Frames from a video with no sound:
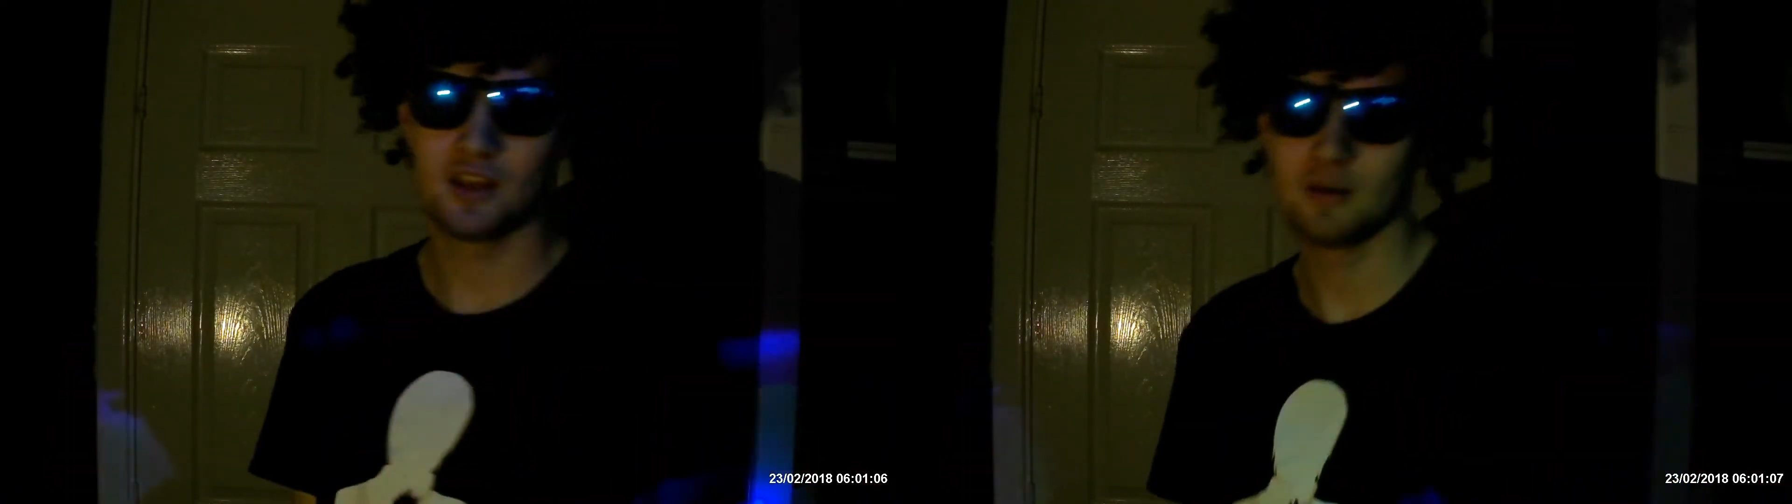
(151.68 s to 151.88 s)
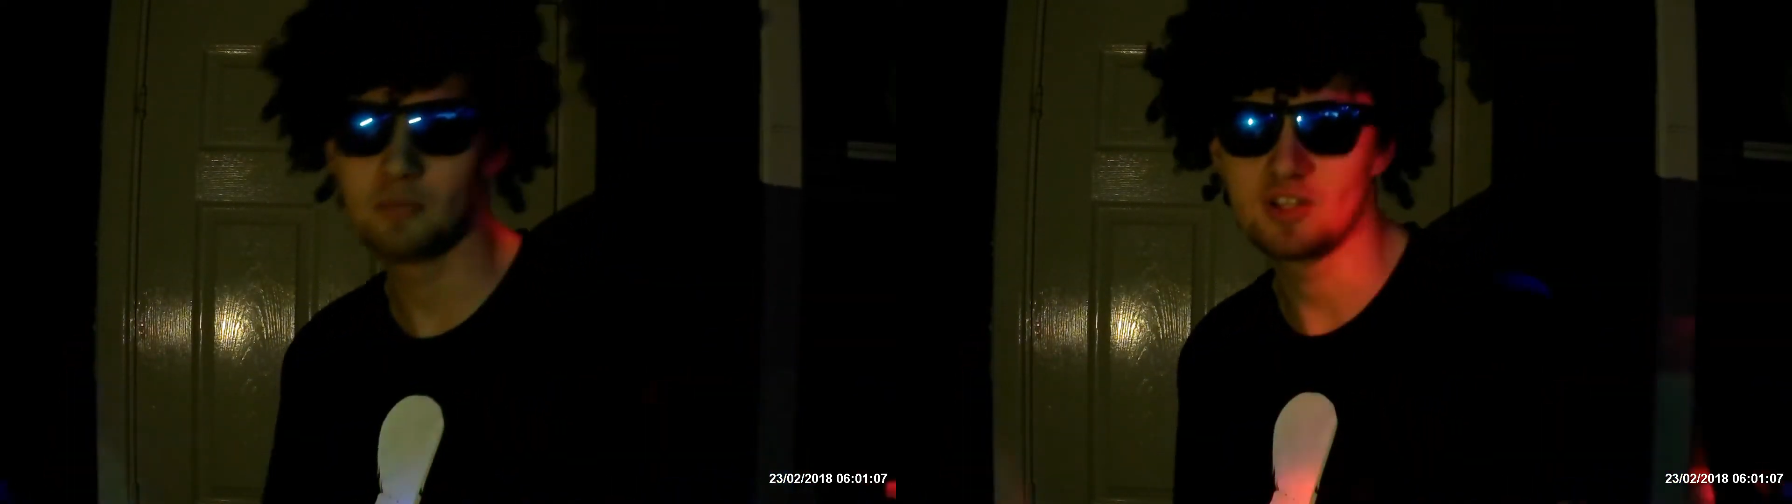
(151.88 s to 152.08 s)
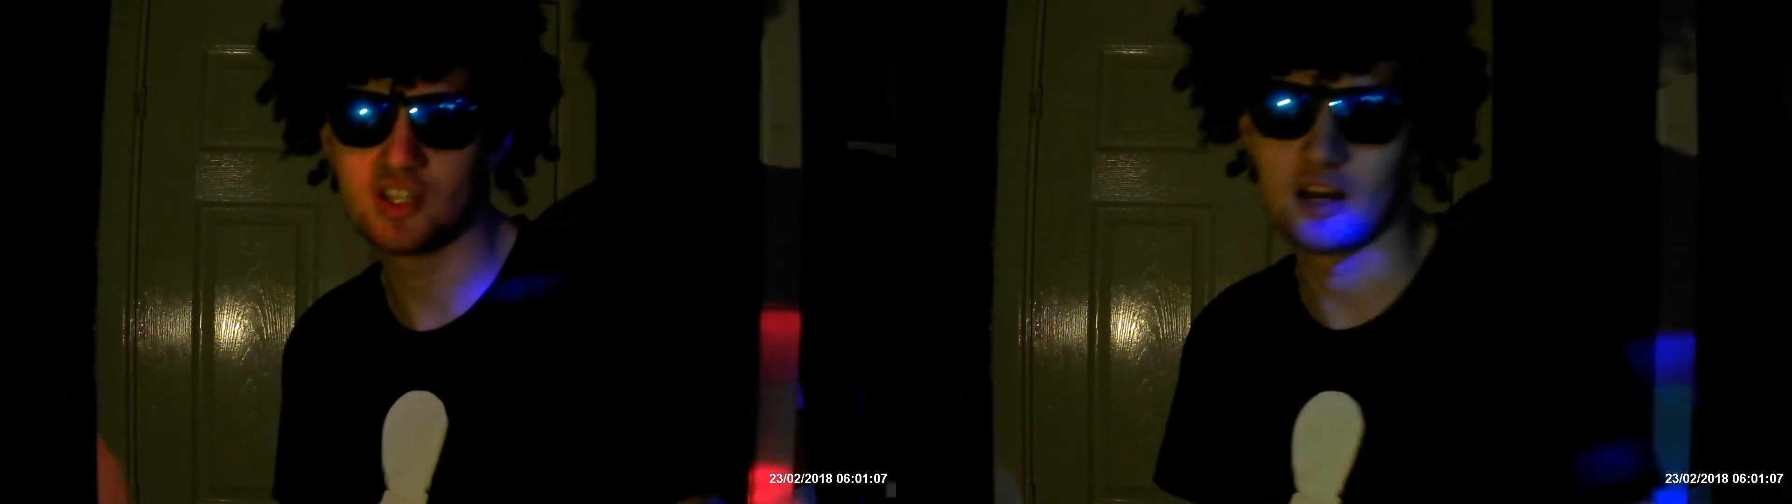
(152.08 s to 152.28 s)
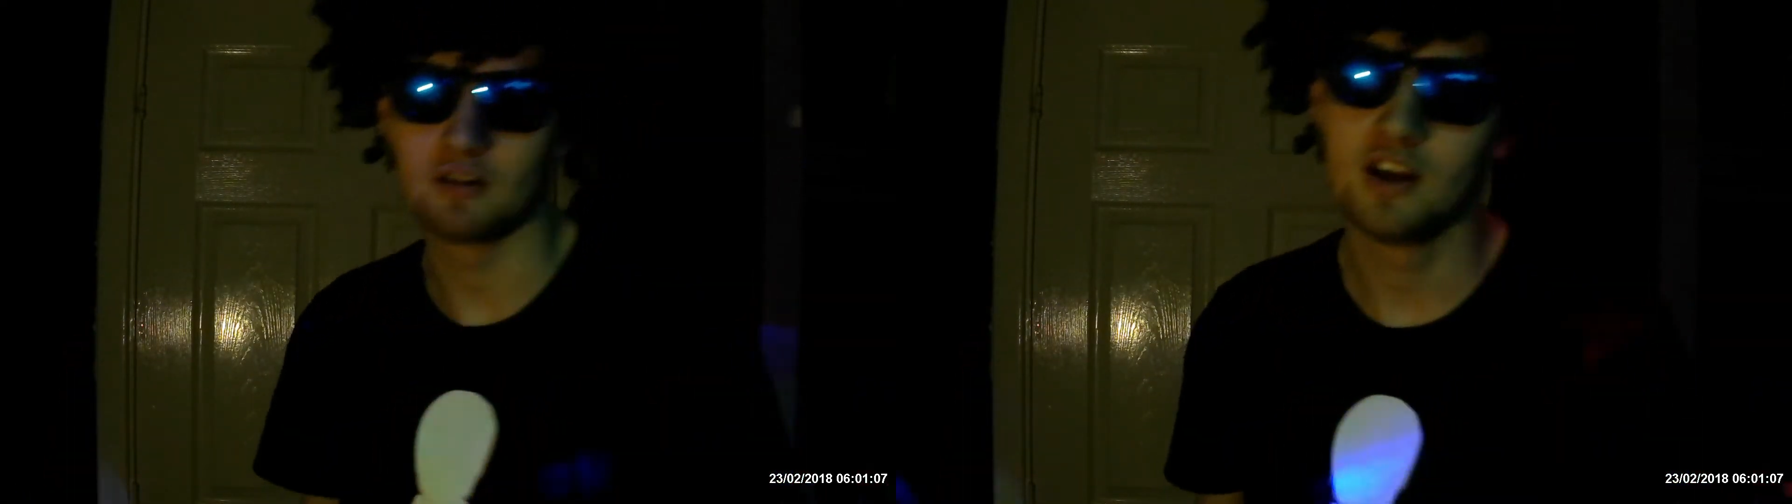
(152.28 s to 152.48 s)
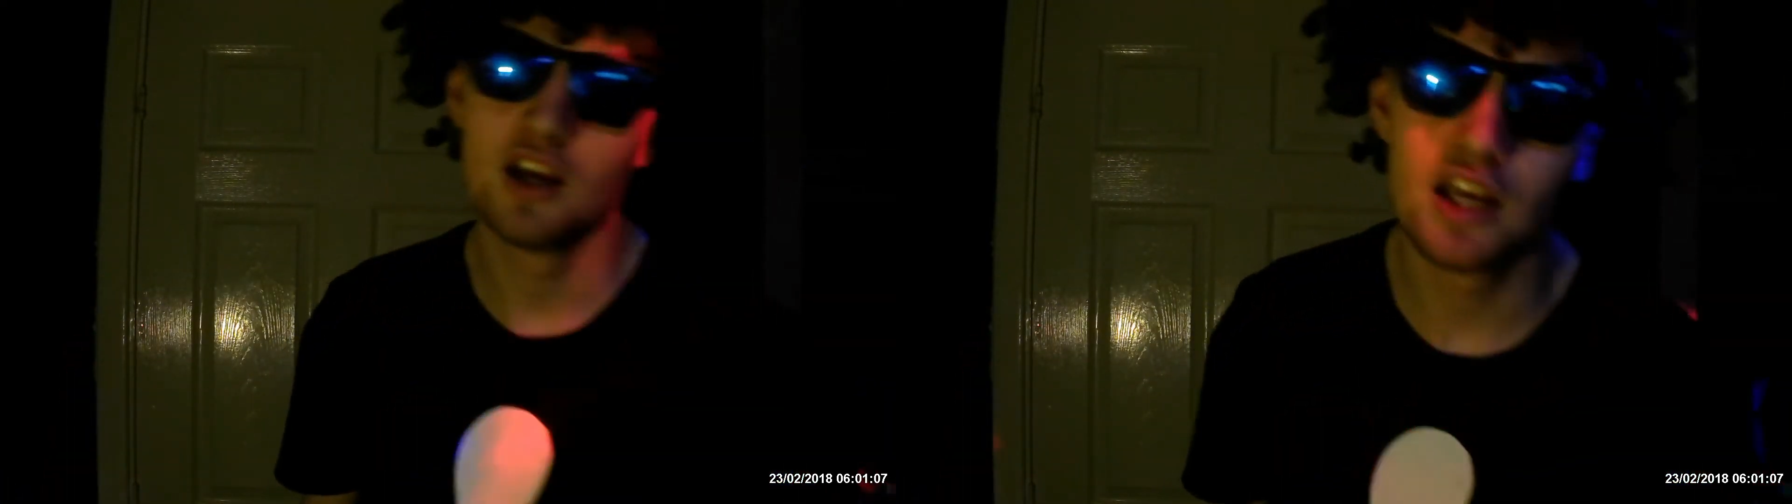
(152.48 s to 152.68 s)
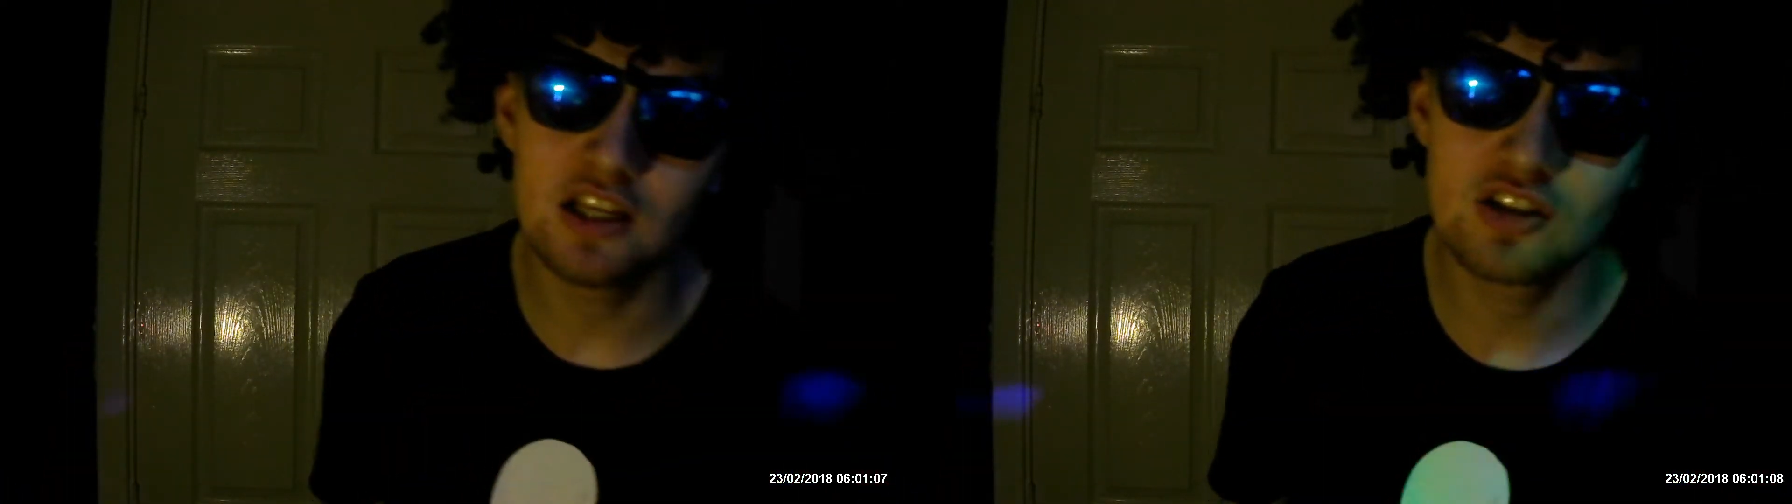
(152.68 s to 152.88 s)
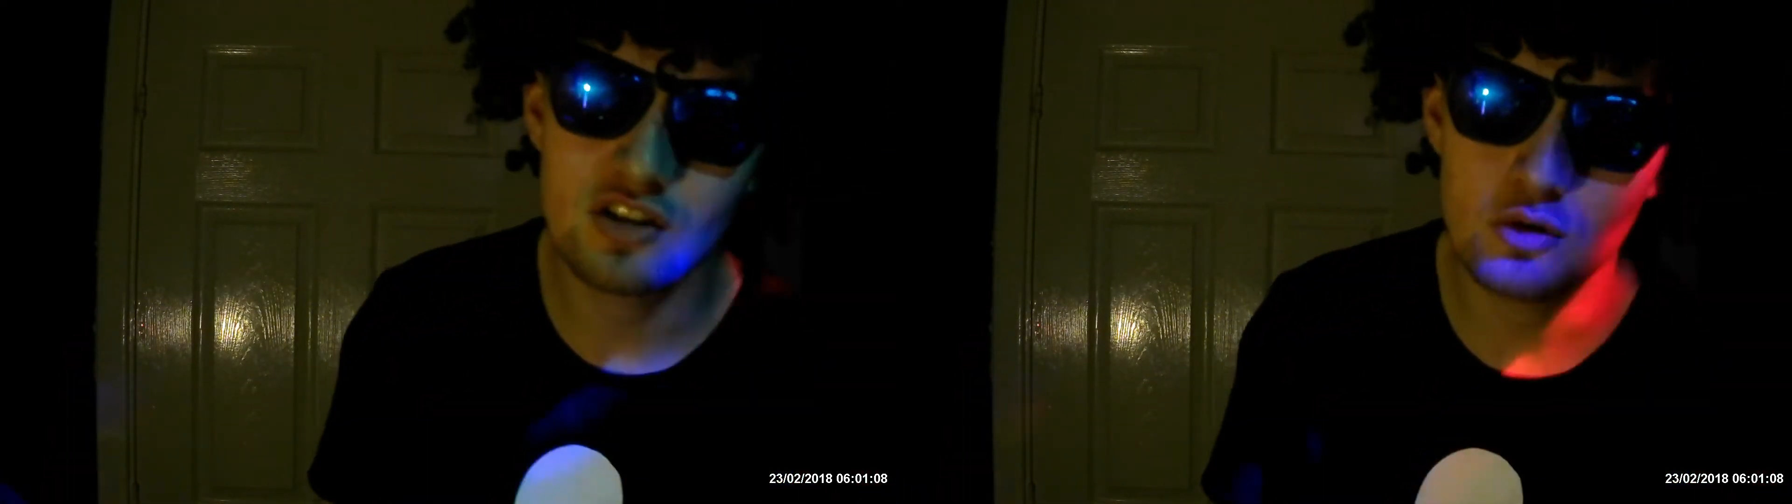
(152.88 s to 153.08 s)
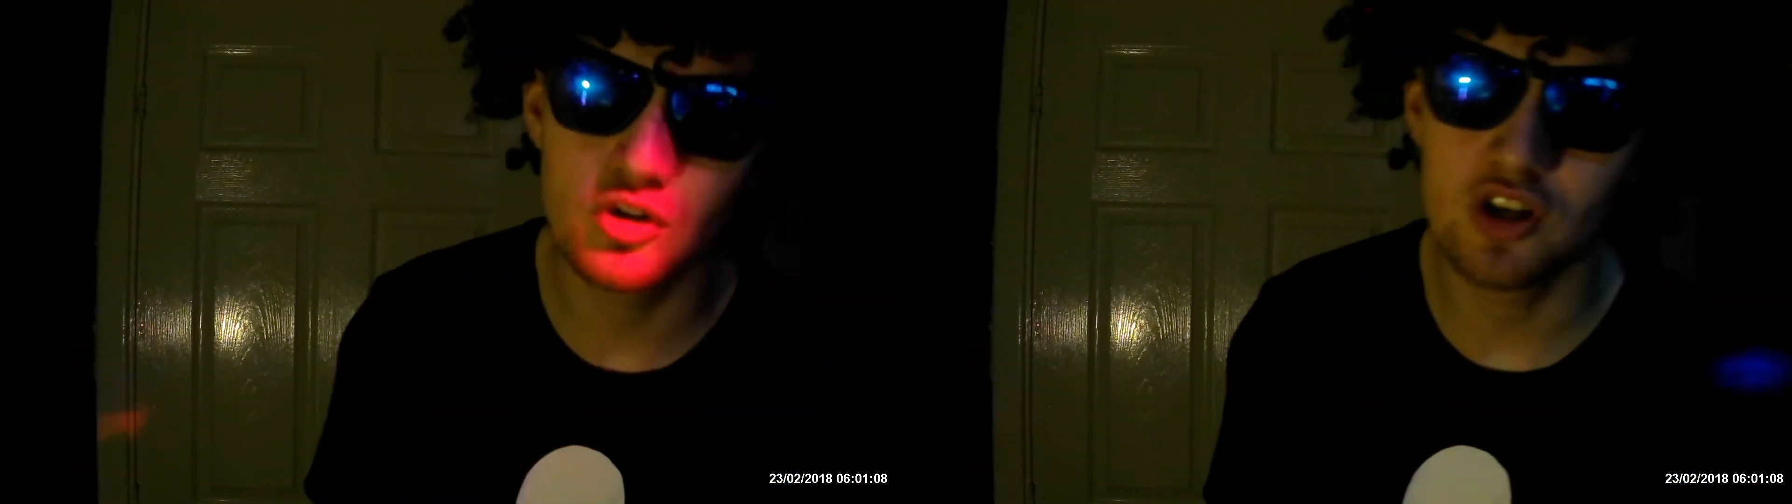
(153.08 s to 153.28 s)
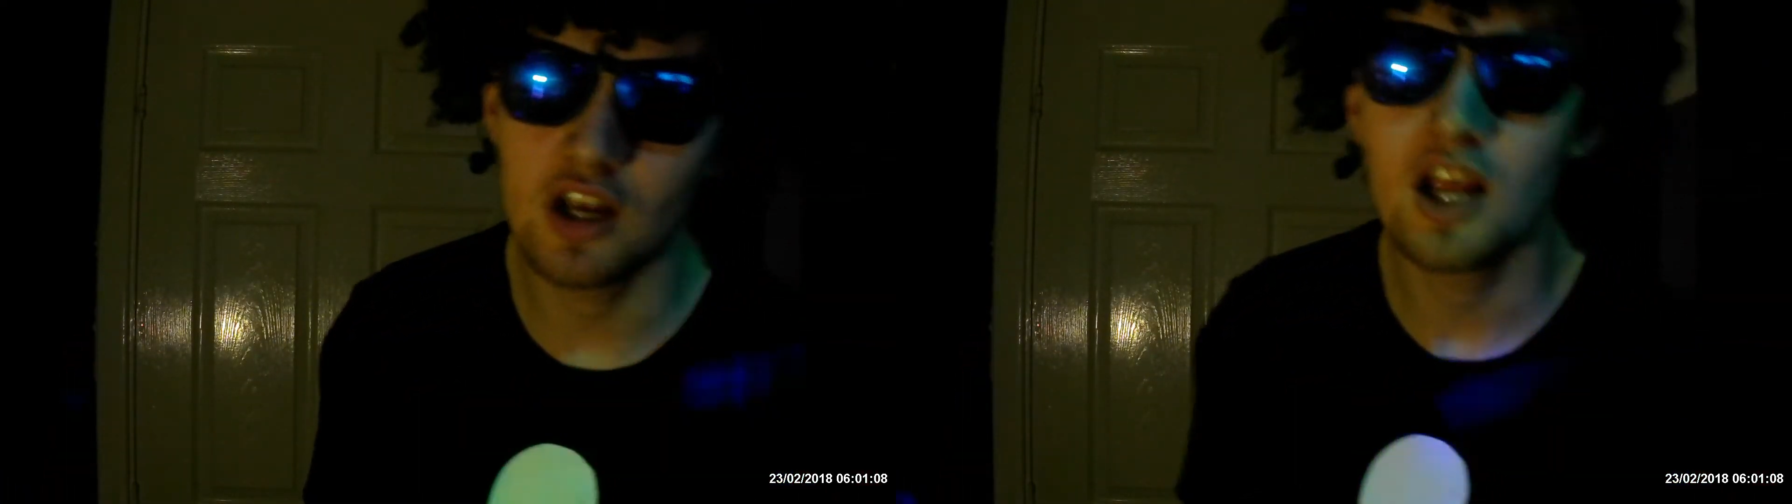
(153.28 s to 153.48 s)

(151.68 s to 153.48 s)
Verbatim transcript: But yeah, he's so shit.